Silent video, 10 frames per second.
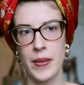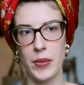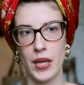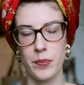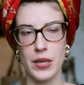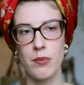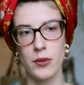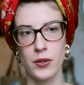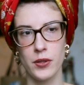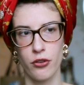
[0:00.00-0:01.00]
but
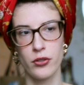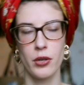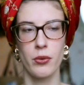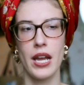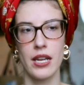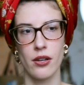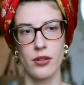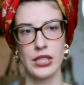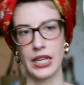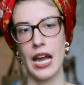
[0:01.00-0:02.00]
people threw away
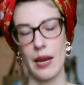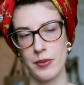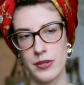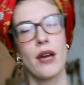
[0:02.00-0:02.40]
all the caps,